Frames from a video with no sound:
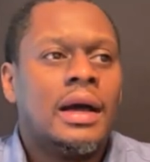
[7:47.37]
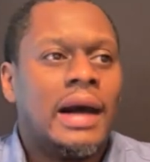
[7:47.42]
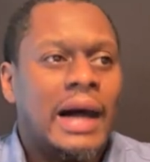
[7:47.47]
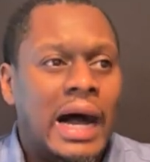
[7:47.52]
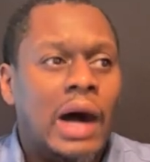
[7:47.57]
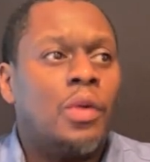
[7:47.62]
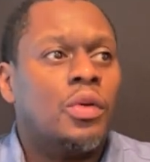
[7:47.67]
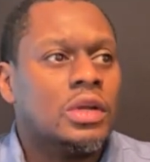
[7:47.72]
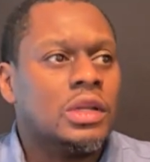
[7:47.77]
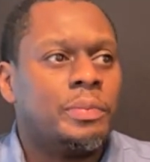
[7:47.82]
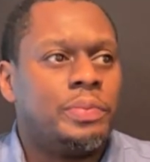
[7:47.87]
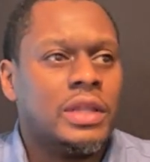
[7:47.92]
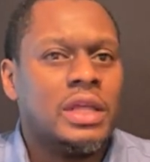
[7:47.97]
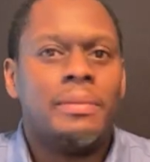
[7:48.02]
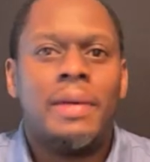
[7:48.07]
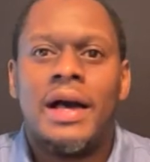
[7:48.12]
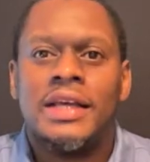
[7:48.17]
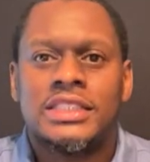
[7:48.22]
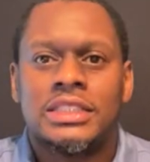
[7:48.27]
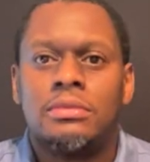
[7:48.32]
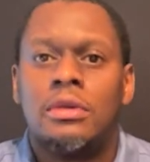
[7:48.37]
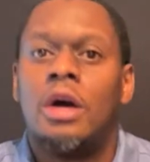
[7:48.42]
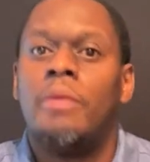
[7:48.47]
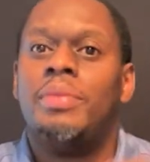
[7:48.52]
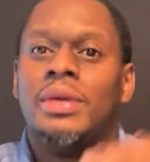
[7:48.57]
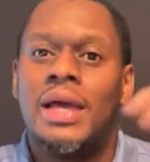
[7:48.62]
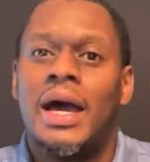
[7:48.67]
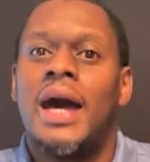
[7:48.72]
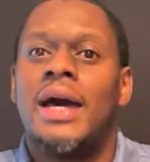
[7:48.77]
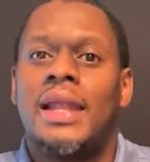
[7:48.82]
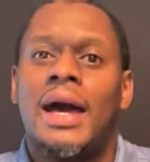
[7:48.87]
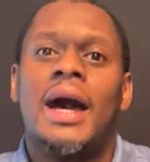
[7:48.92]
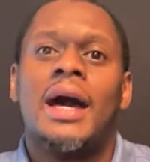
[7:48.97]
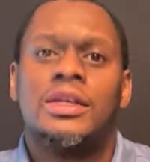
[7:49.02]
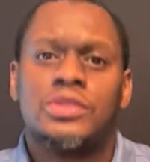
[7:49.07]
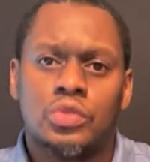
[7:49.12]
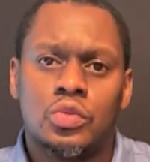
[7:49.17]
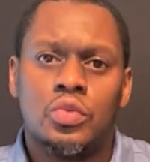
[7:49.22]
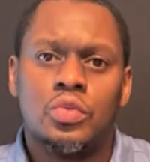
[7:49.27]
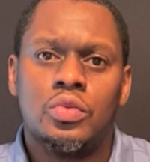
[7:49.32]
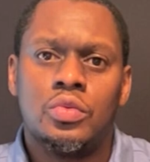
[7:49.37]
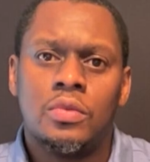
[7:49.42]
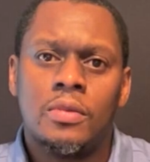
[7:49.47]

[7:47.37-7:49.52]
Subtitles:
I want to play basketball beyond high school.